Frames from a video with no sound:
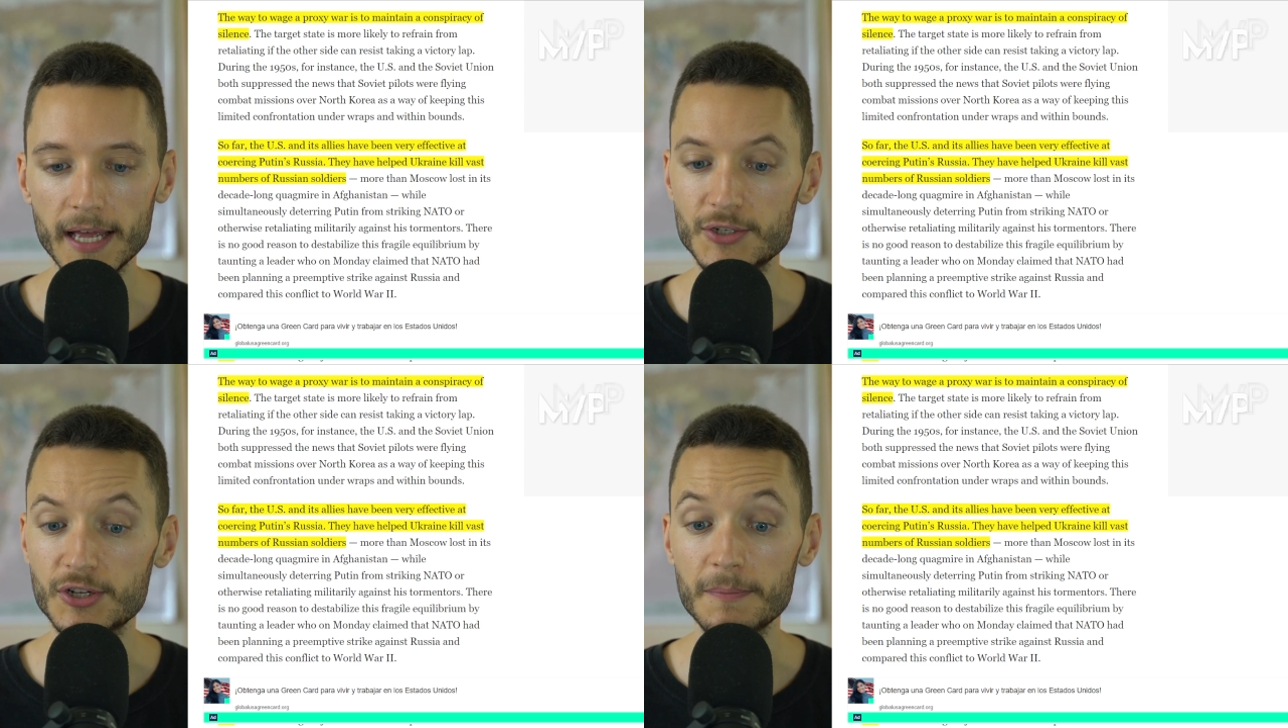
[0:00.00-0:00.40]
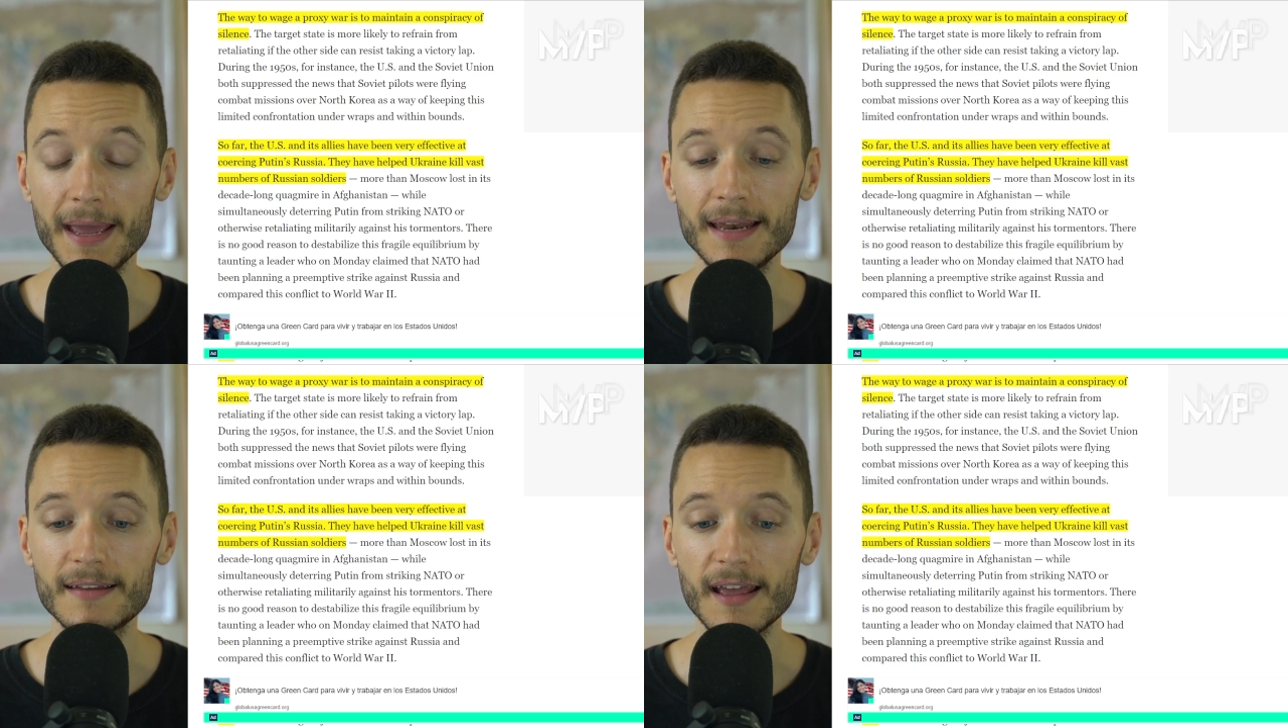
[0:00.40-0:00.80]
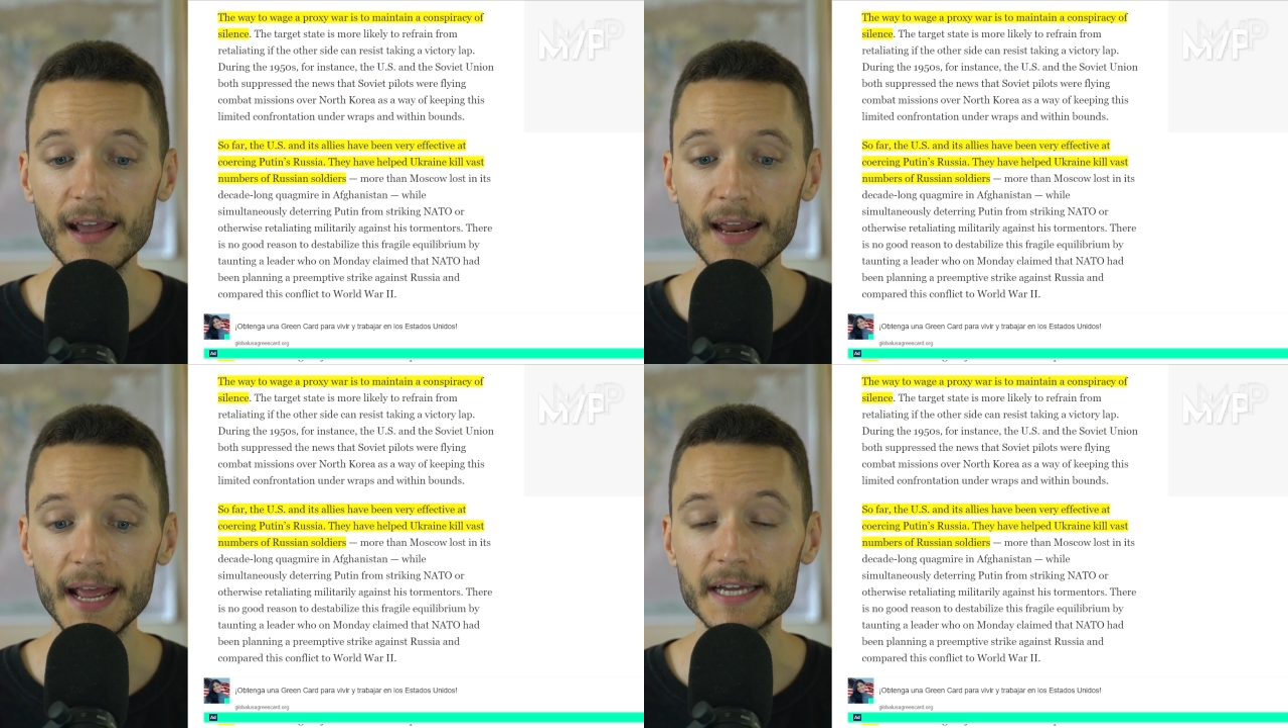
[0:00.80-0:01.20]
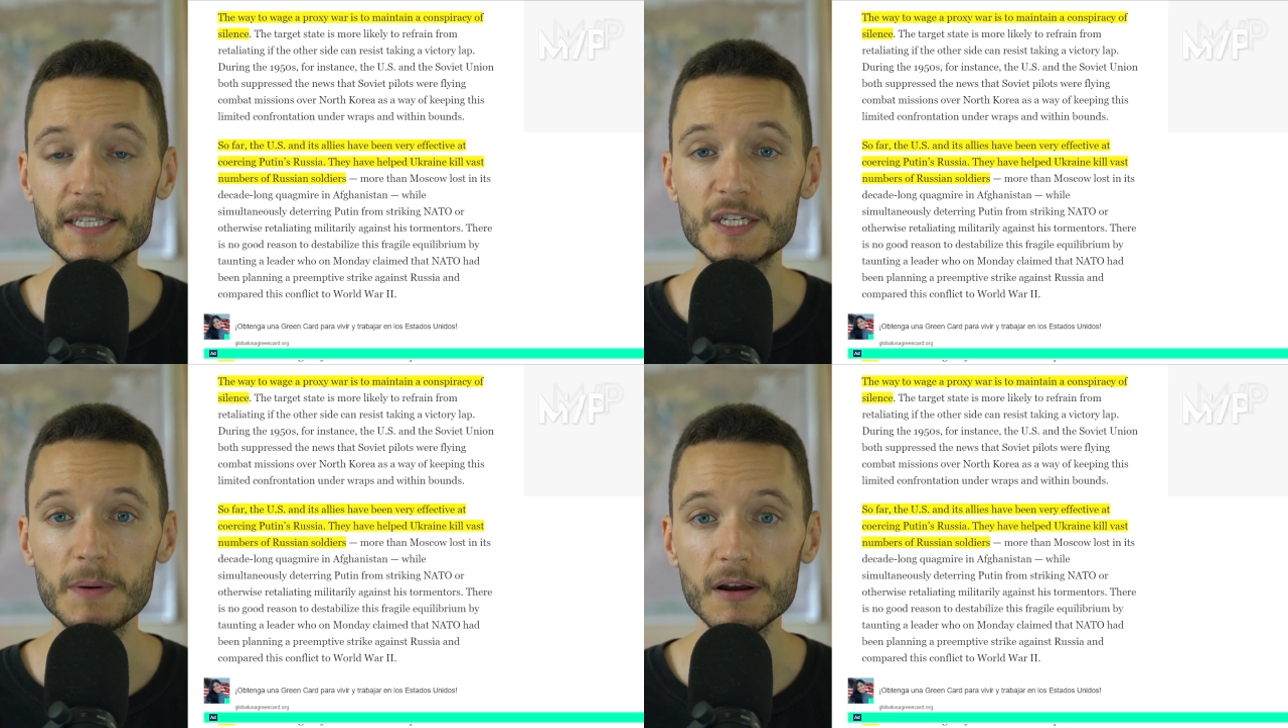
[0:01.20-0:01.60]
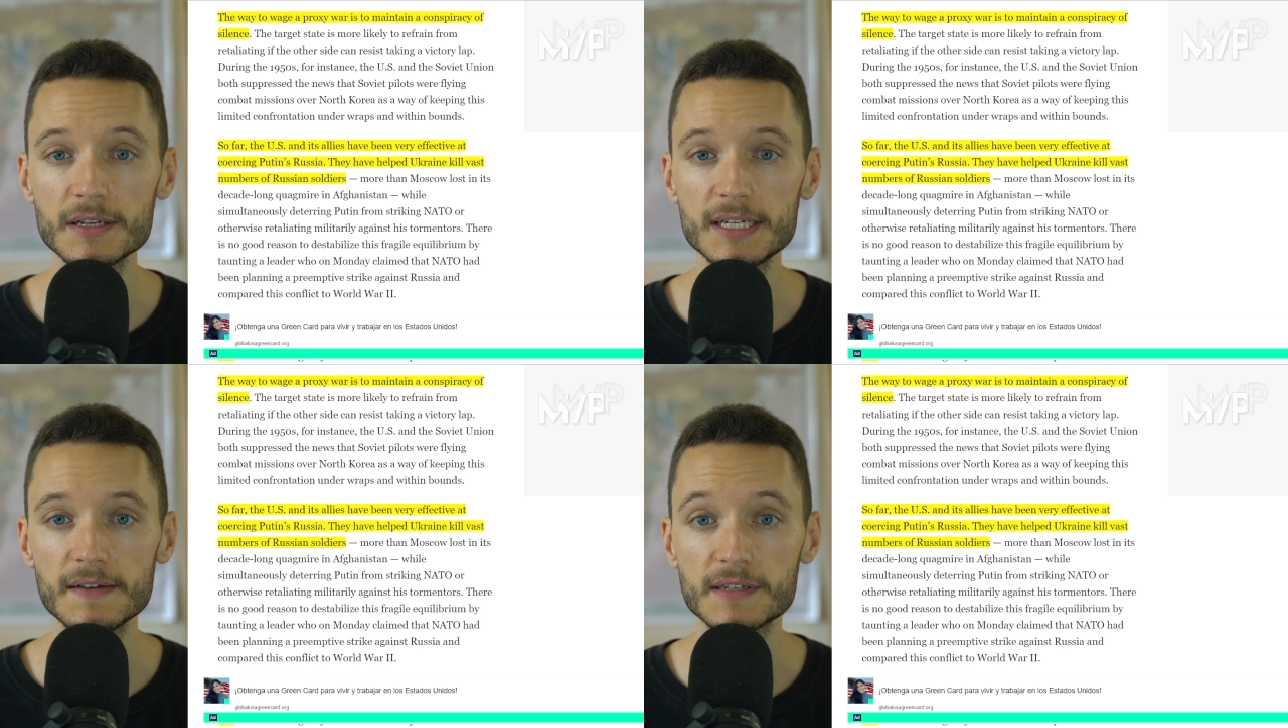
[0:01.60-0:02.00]
is to maintain a
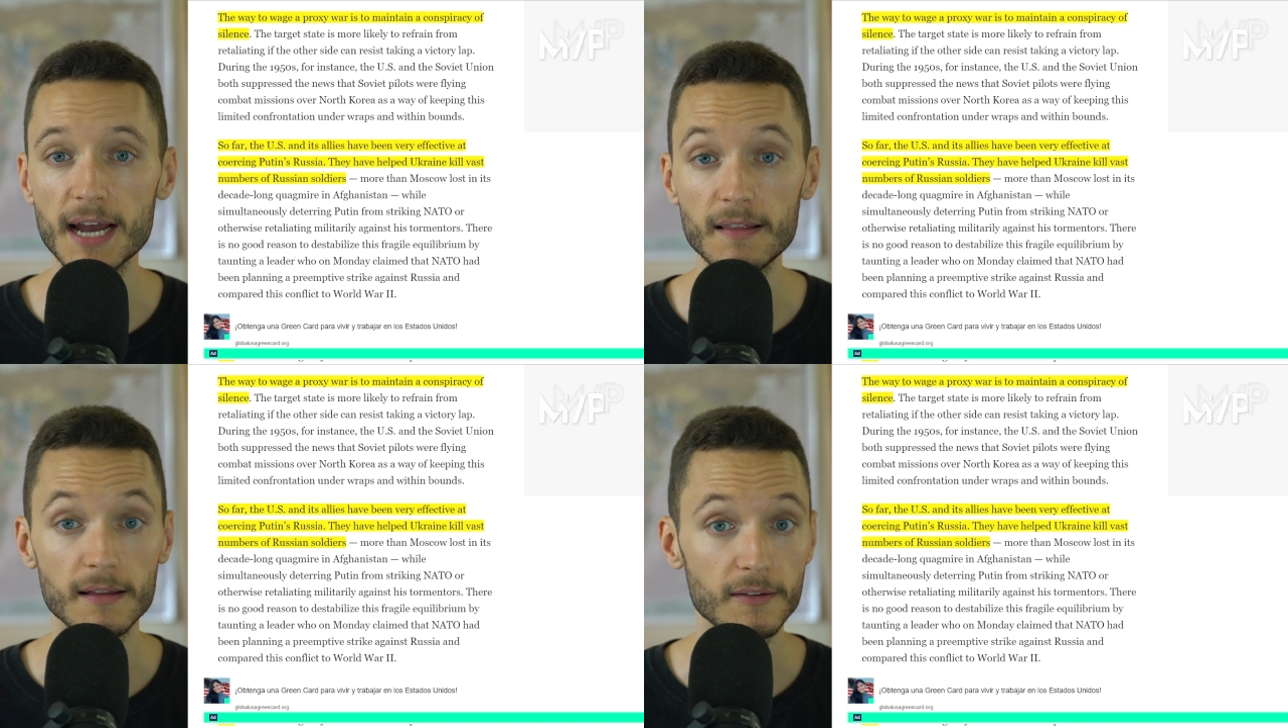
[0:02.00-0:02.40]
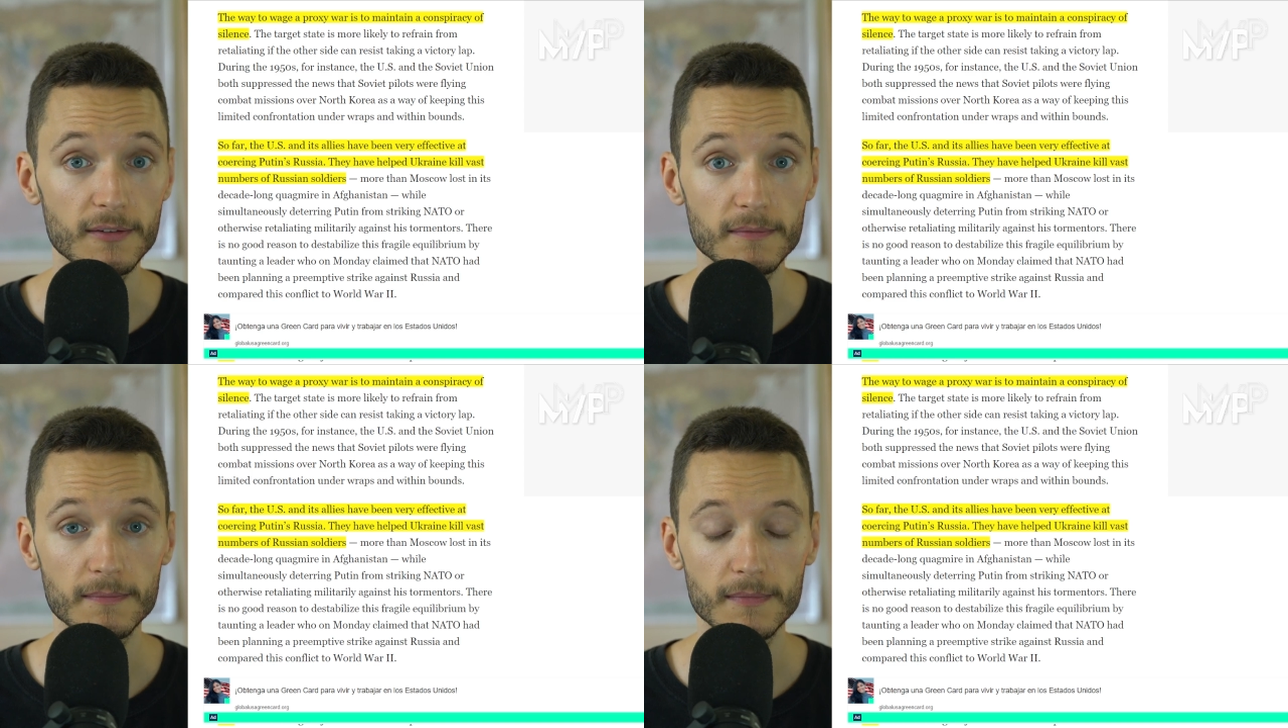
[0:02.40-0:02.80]
conspiracy of silence.